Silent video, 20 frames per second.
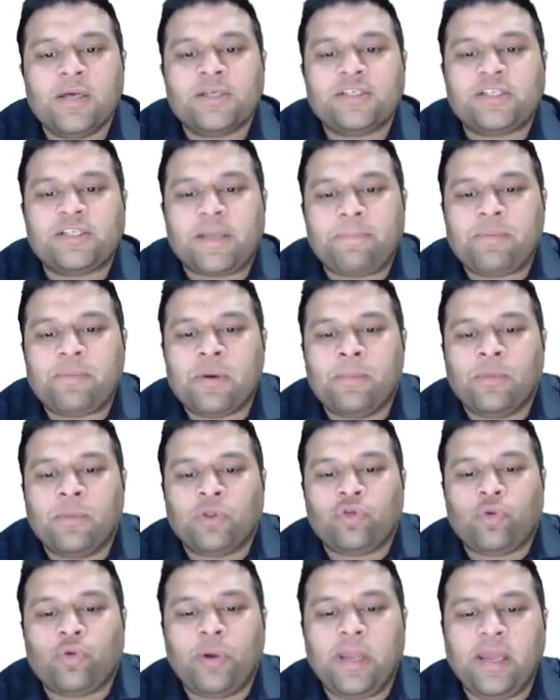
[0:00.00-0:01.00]
Step
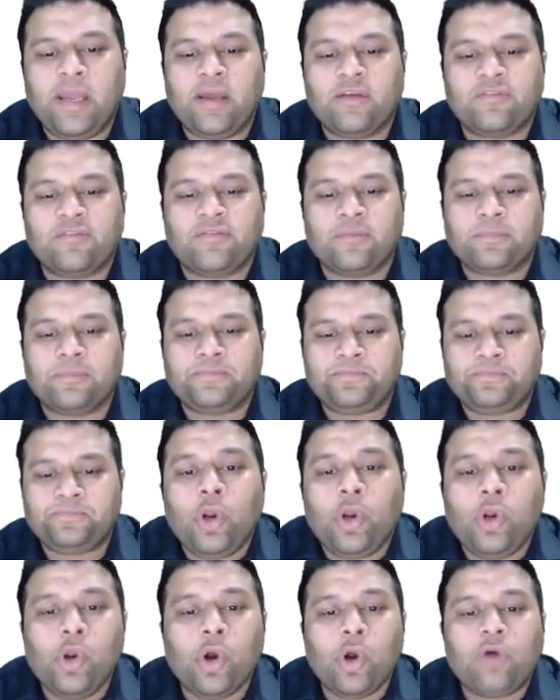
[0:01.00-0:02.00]
number 3 is
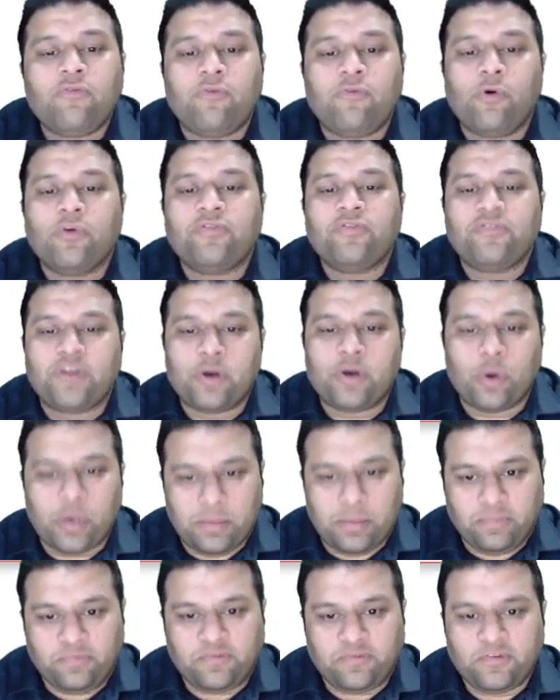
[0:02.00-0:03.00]
look for
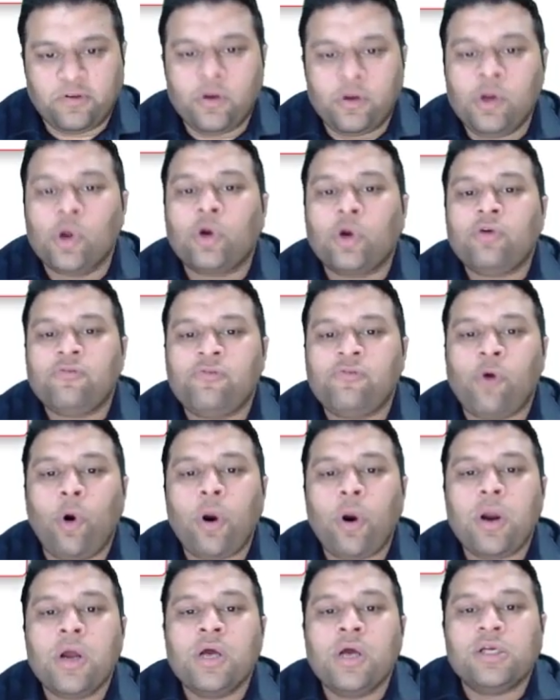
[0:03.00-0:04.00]
synonyms. Look
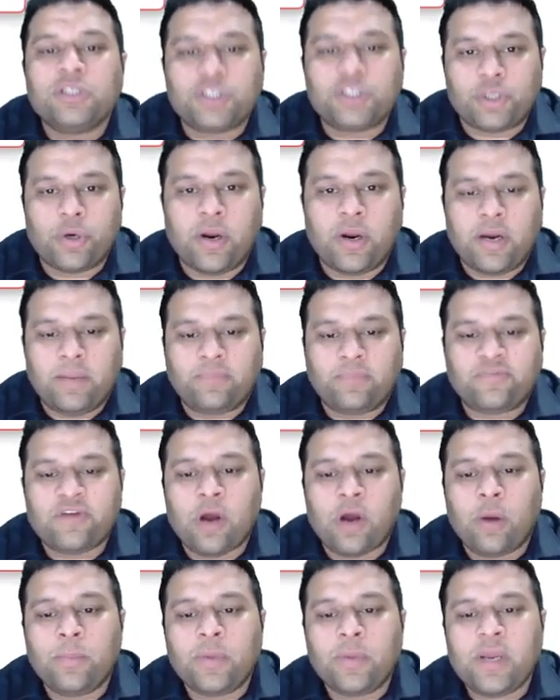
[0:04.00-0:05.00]
for synonyms.
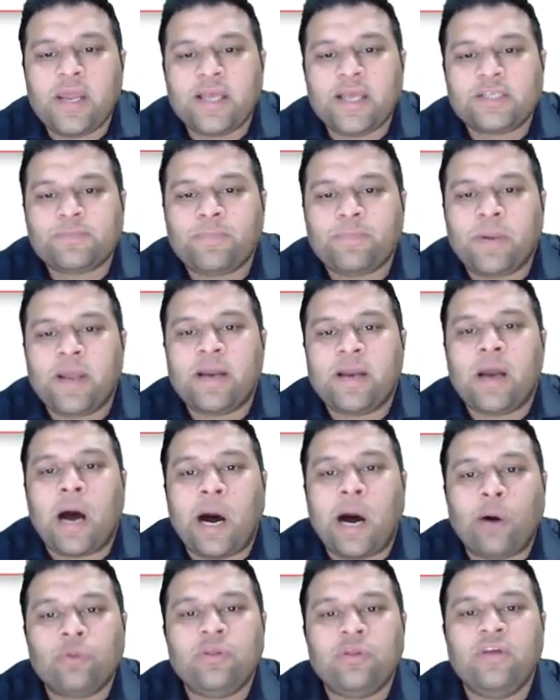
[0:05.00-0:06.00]
Now I'm going to explain
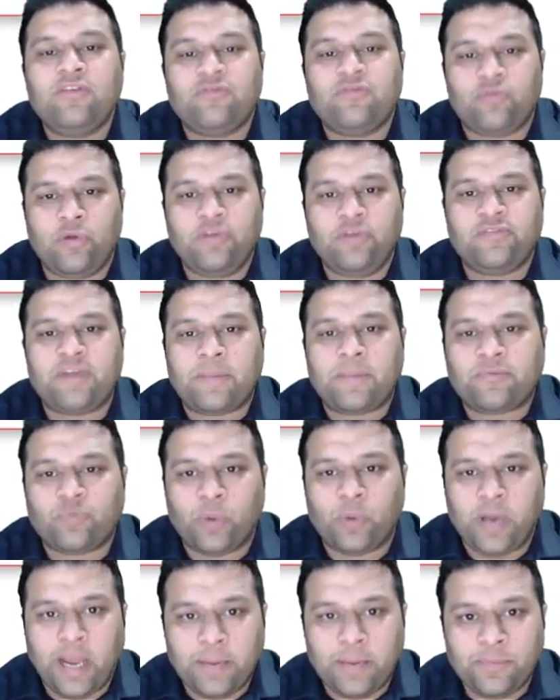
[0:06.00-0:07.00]
how these 3
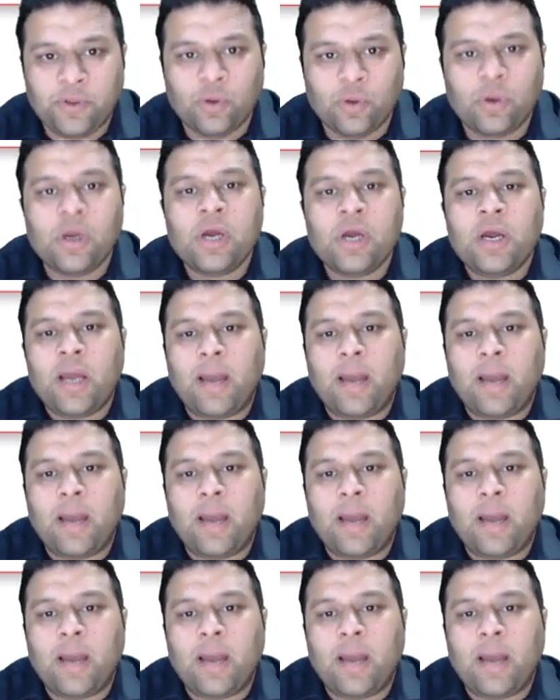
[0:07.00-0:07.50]
steps will help you.